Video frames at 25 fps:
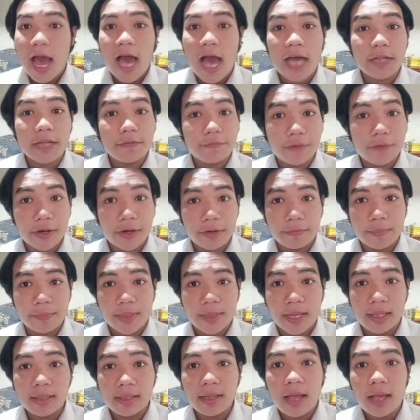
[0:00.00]

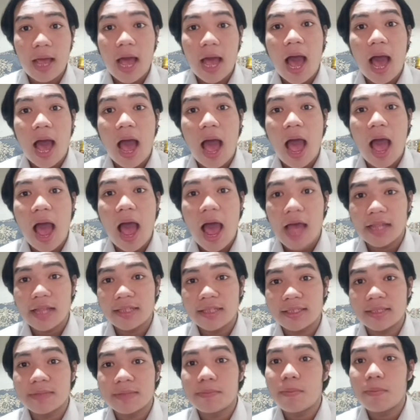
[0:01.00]
Adverbial,
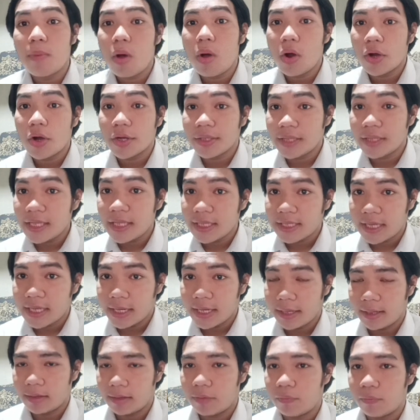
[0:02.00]
adds more
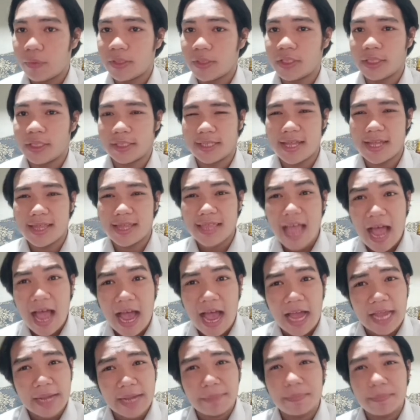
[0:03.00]
detail, which is the
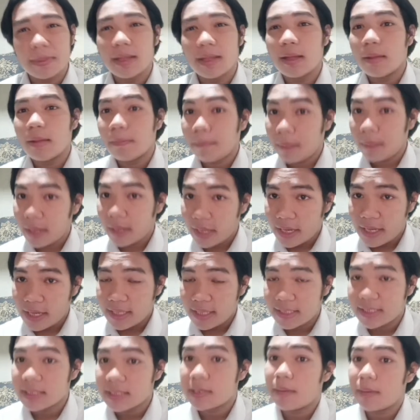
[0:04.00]
time,
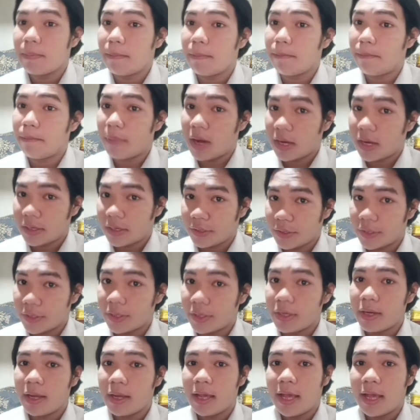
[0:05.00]
place, manner,